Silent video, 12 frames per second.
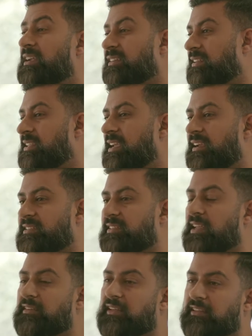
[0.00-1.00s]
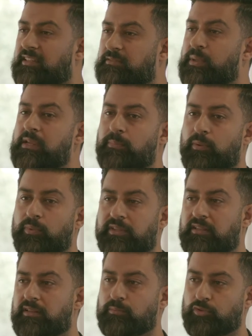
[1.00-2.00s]
to the extent that there's people
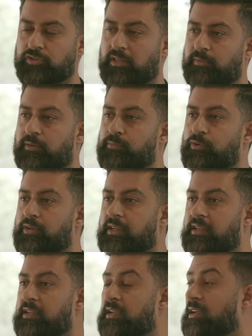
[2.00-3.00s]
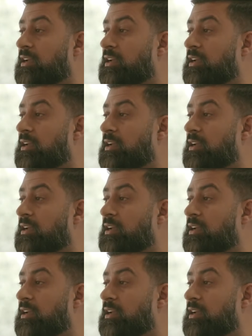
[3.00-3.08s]
within the Muslim community